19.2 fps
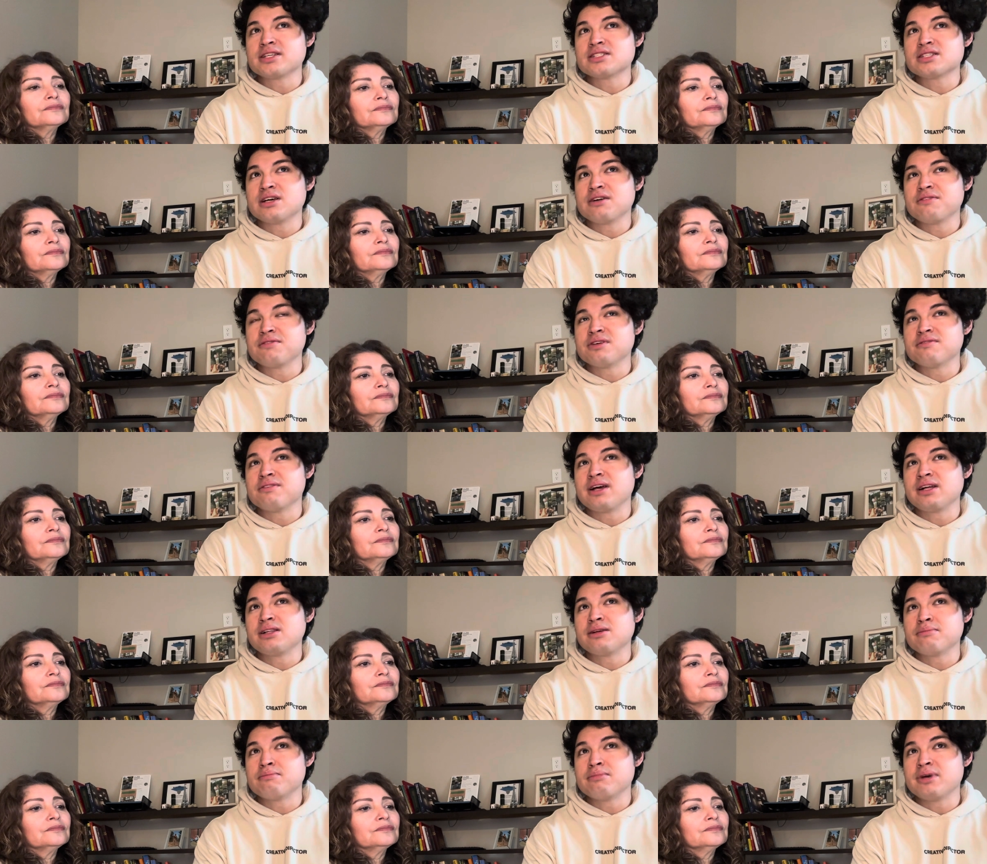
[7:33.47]

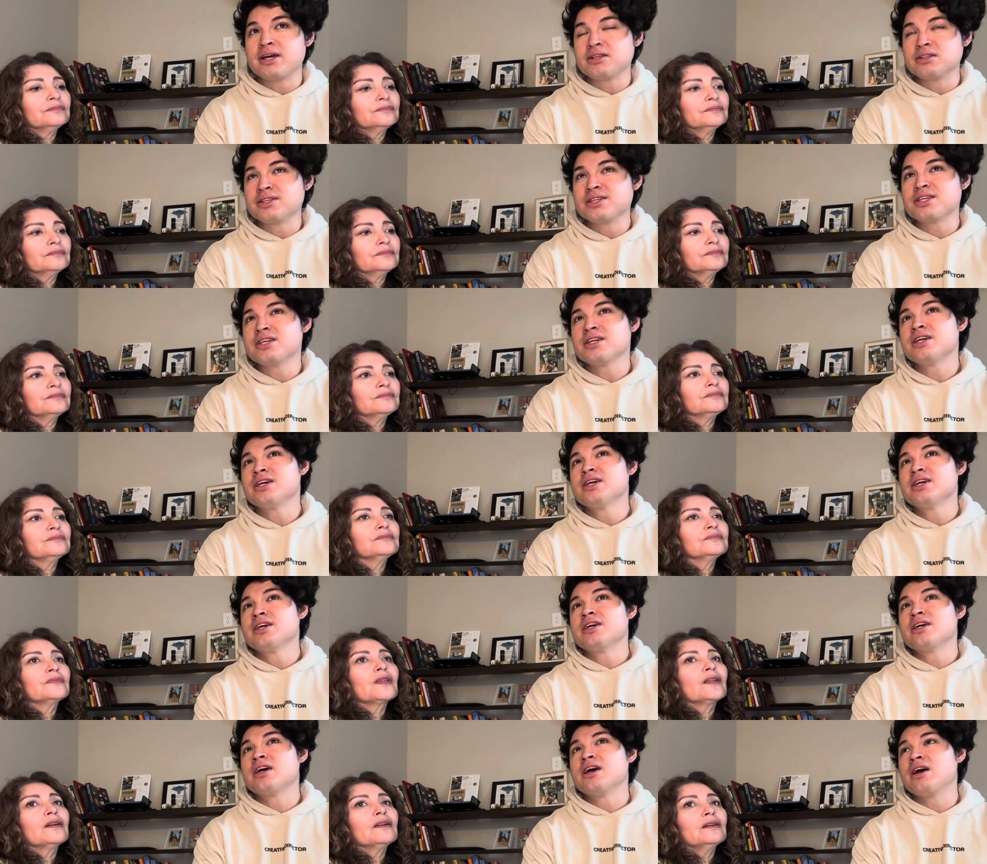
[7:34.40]
Speaker 1: self-developmentally.
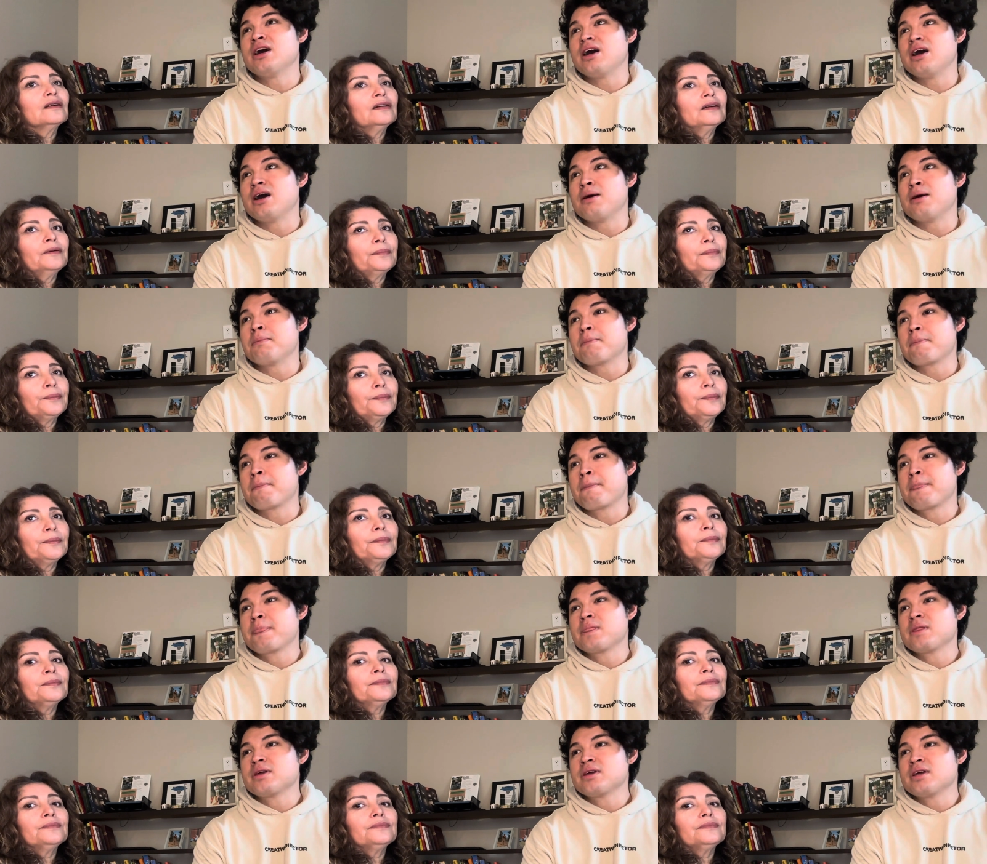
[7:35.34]
Um,
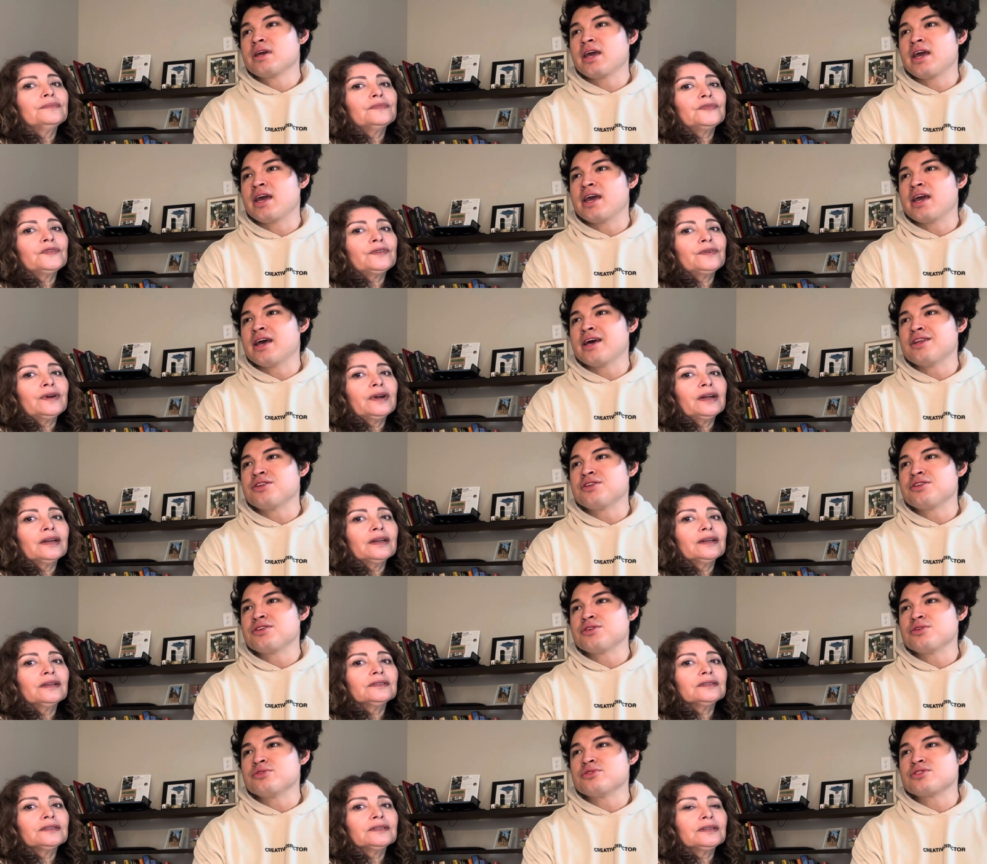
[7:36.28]
and
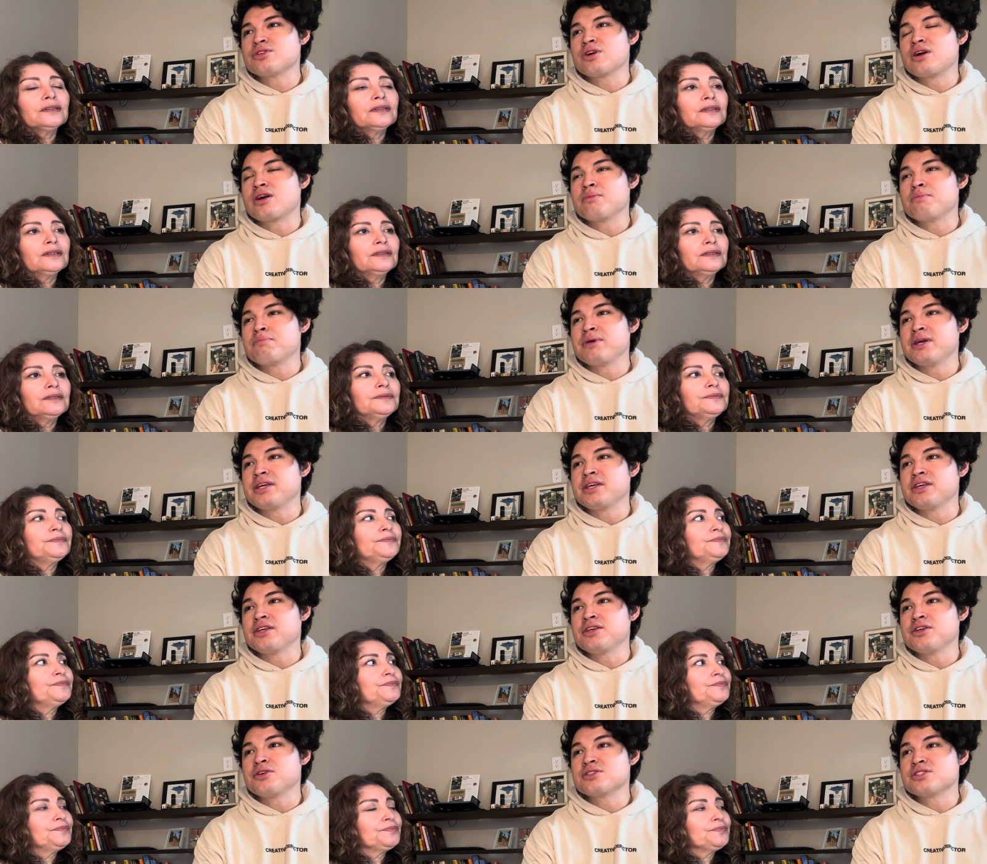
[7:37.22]
mm. you start
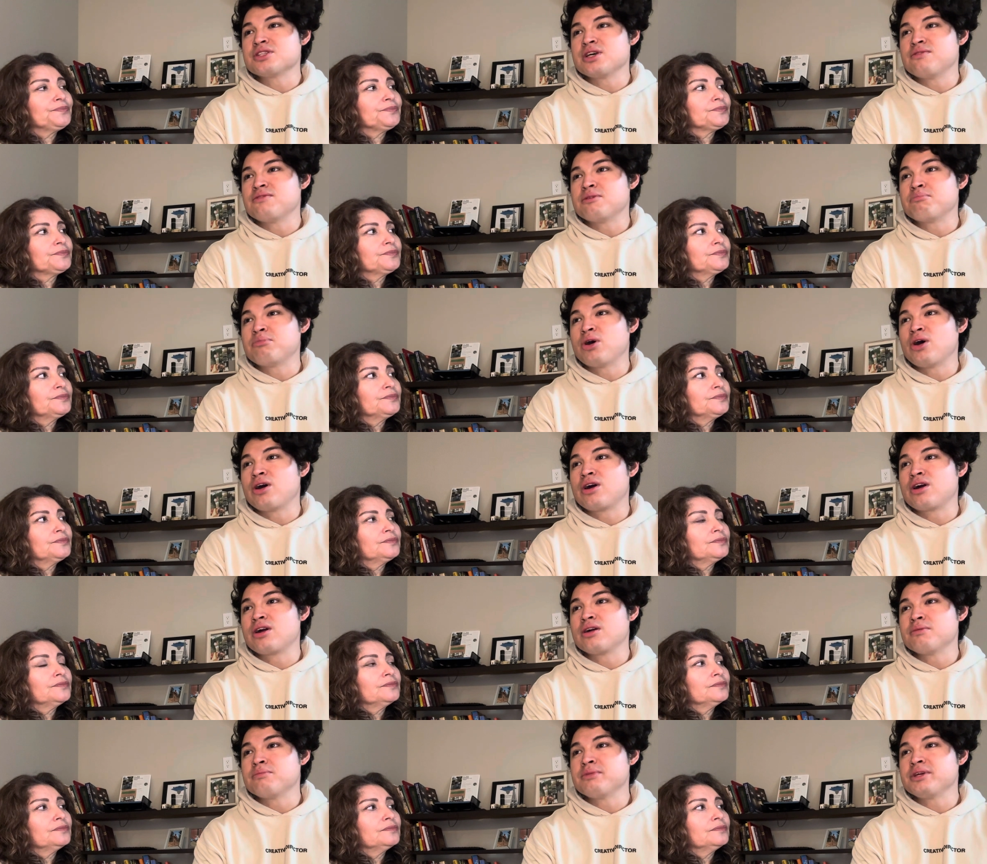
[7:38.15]
picking yourself
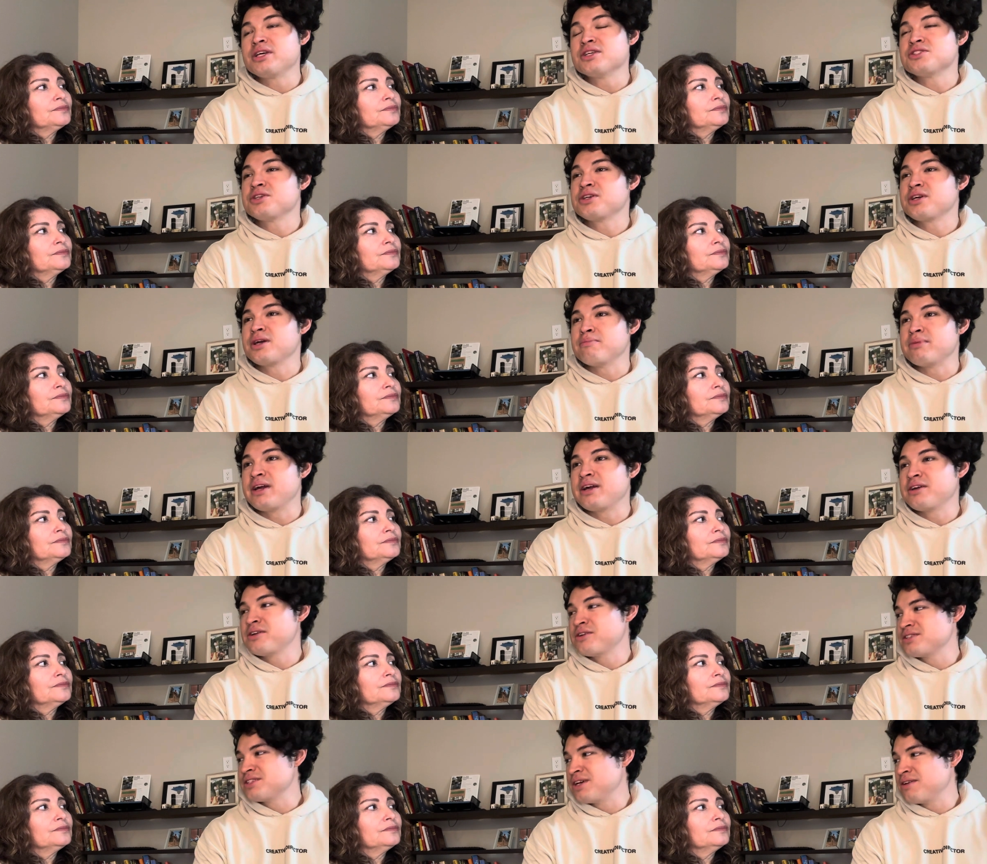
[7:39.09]
apart because you're comparing
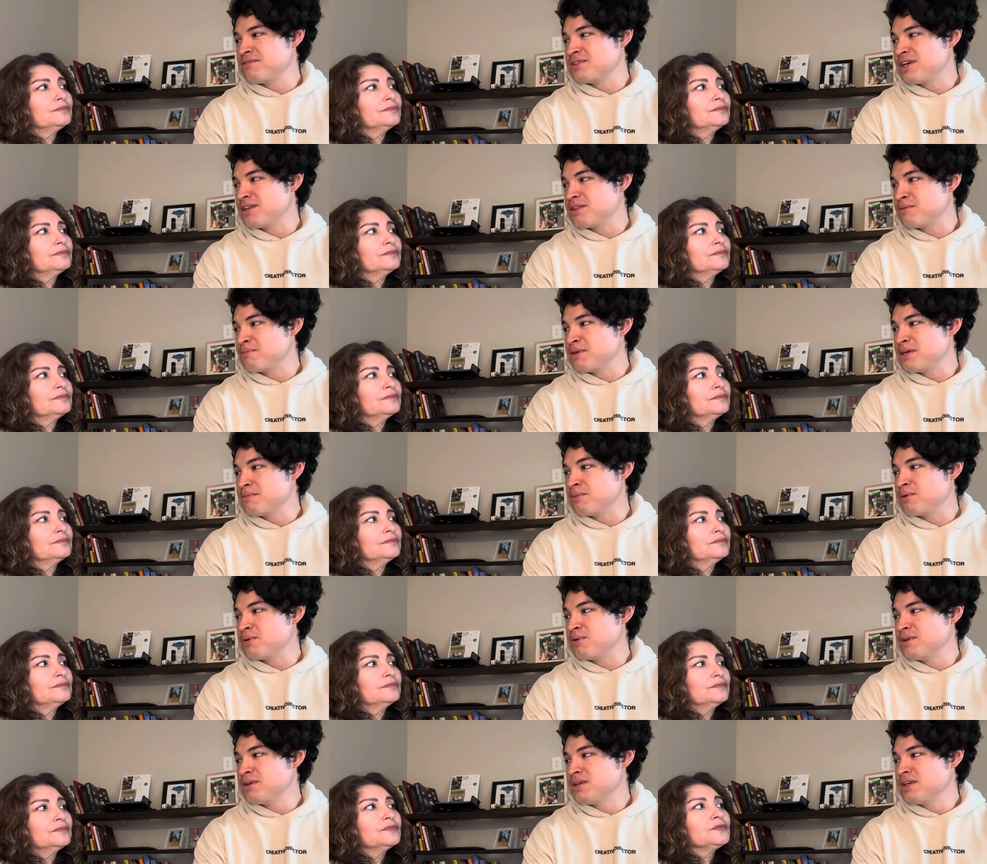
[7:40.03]
yourself to other
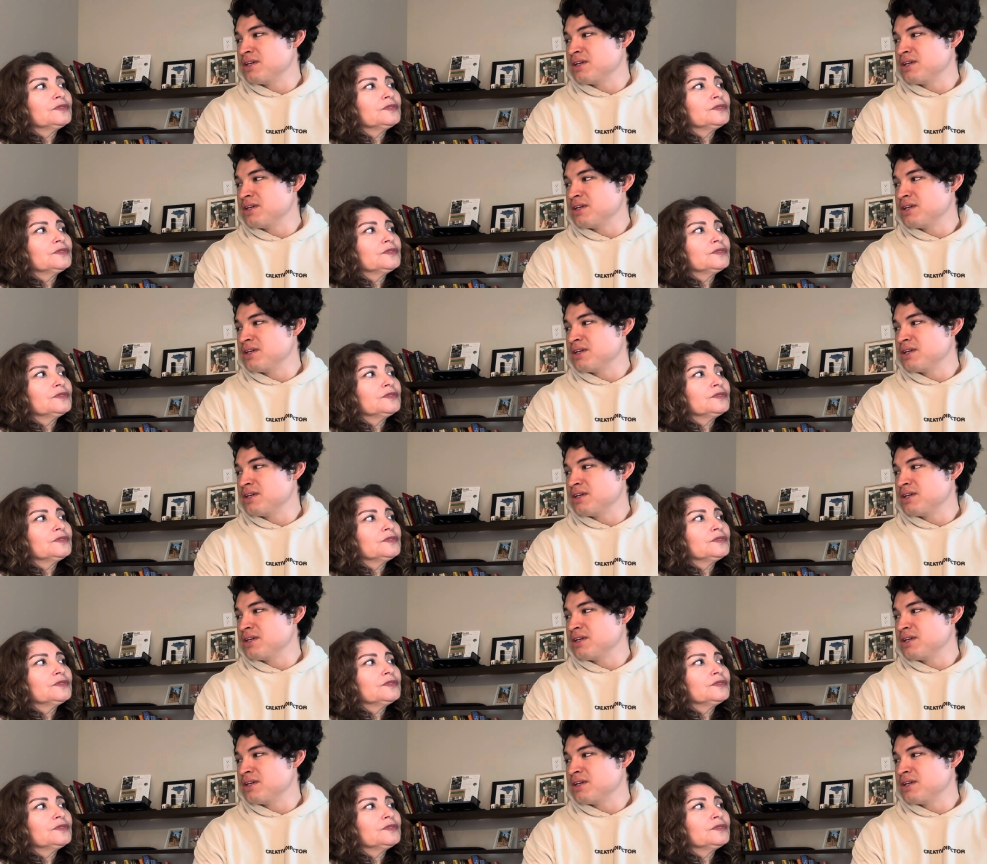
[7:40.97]
people